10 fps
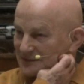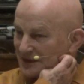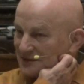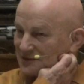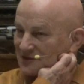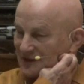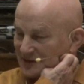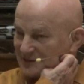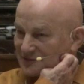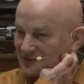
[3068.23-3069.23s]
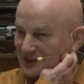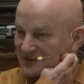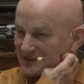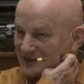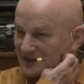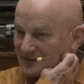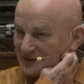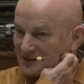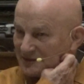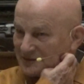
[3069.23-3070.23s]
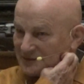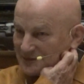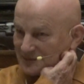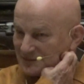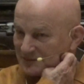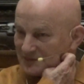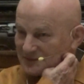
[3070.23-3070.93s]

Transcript: and start differentiating. Hmm?